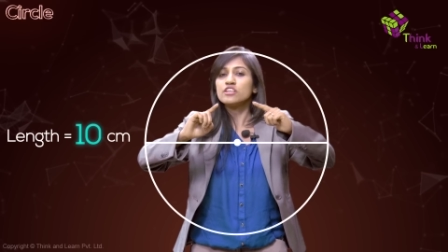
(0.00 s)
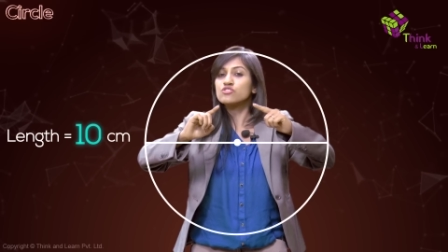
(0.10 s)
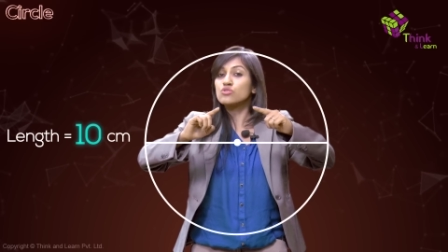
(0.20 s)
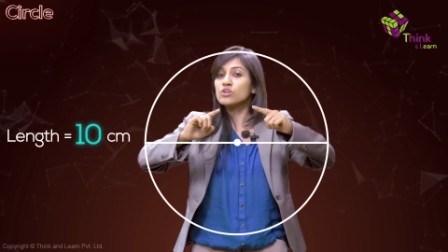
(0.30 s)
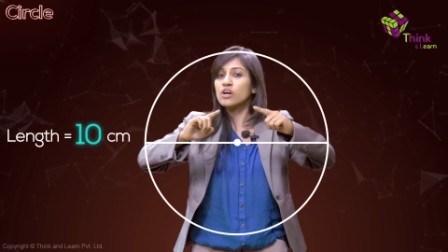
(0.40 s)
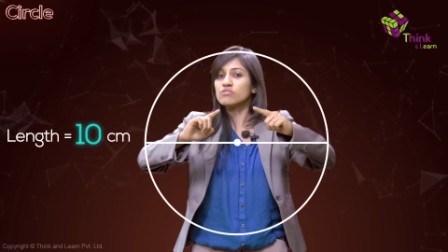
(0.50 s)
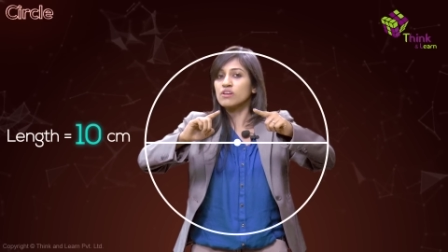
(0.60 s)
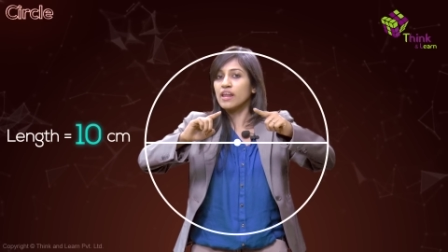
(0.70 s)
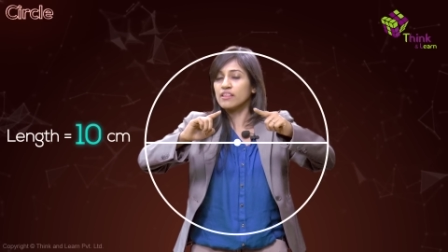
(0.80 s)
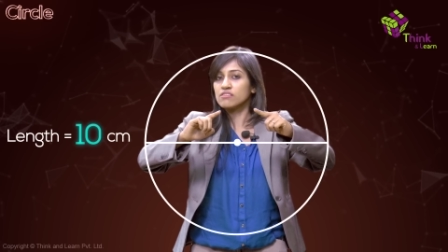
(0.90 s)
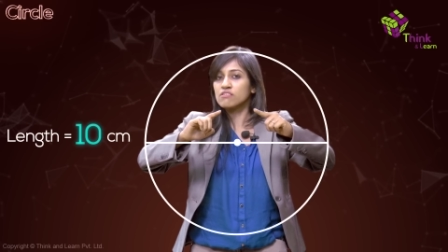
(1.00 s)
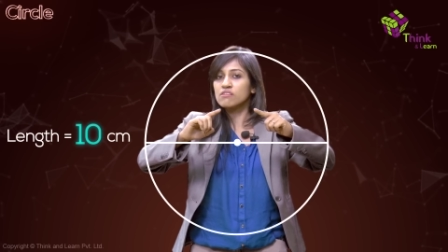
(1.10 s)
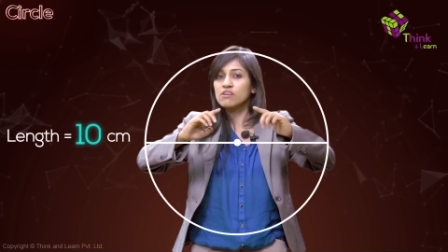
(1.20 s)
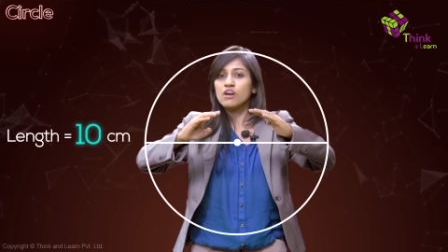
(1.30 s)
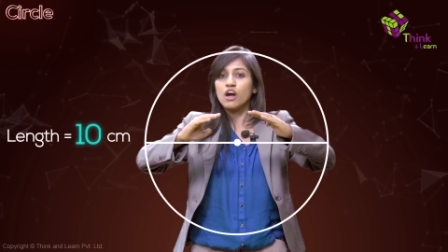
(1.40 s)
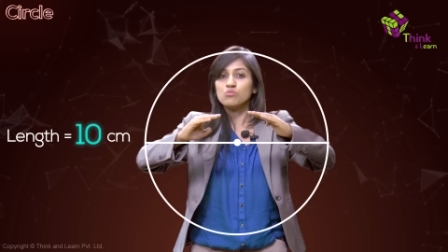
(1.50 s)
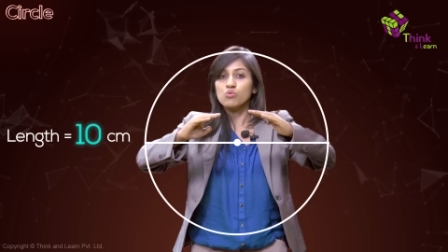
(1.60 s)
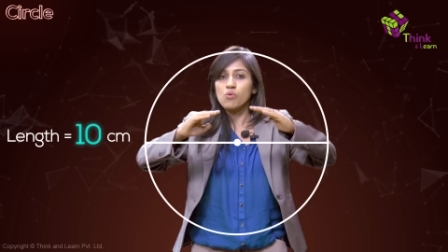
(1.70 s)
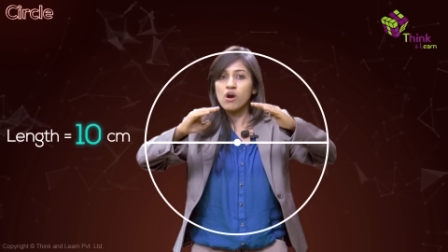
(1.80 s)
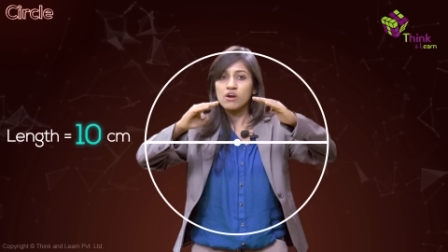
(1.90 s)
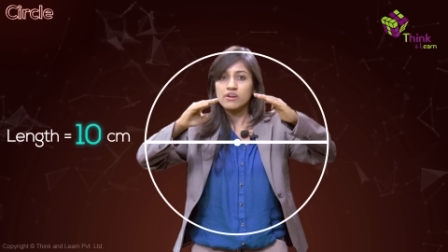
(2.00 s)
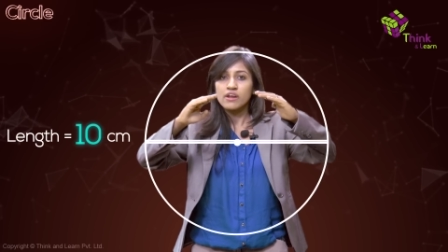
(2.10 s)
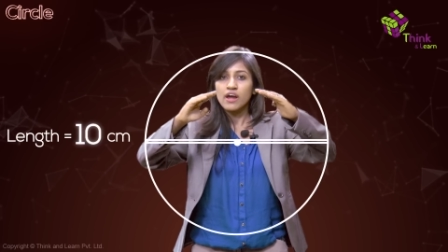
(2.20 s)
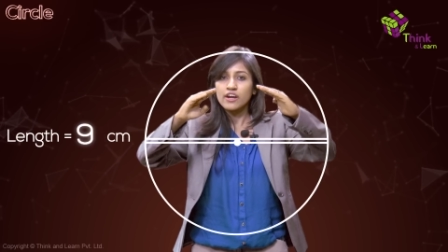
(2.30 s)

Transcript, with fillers: Let's note down the length and move on.